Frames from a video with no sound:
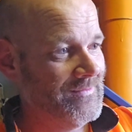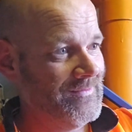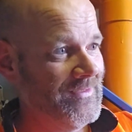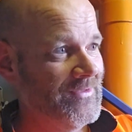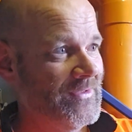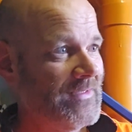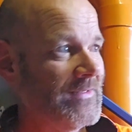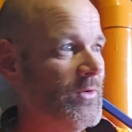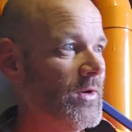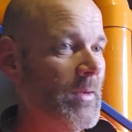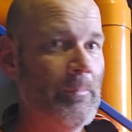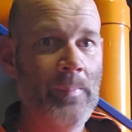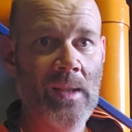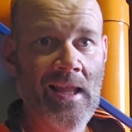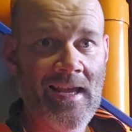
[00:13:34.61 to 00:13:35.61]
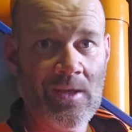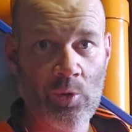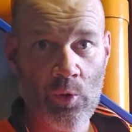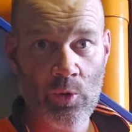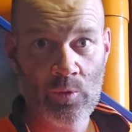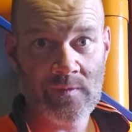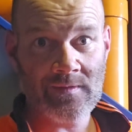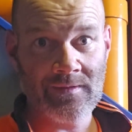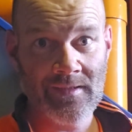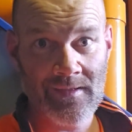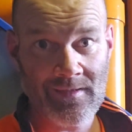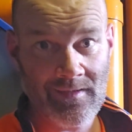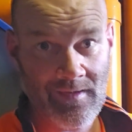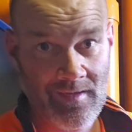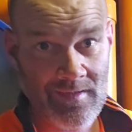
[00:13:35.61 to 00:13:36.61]
it's just like a black oil slick
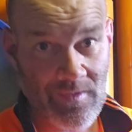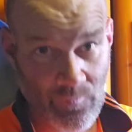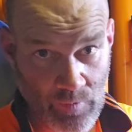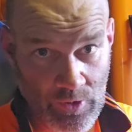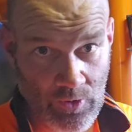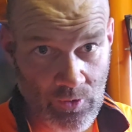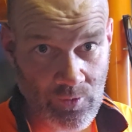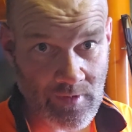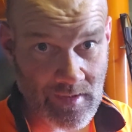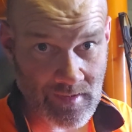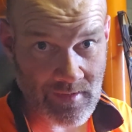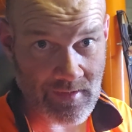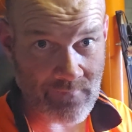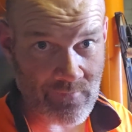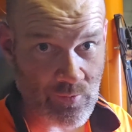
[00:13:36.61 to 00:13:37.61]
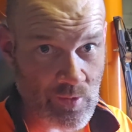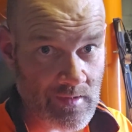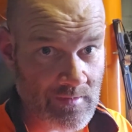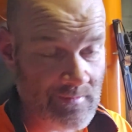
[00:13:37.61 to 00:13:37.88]
and you will get it everywhere.